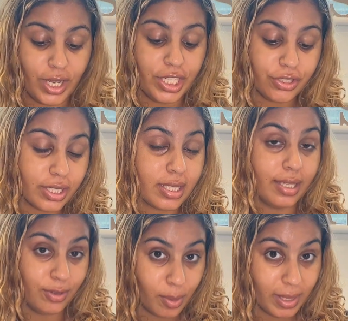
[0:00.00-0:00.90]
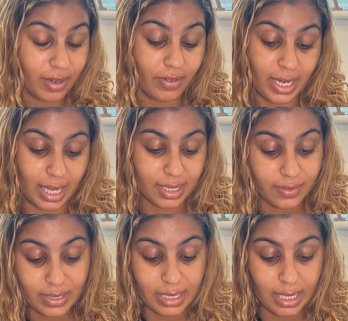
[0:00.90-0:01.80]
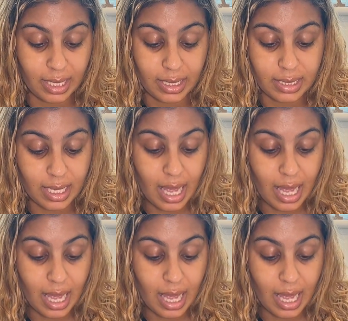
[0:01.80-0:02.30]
interest in normal everyday activities,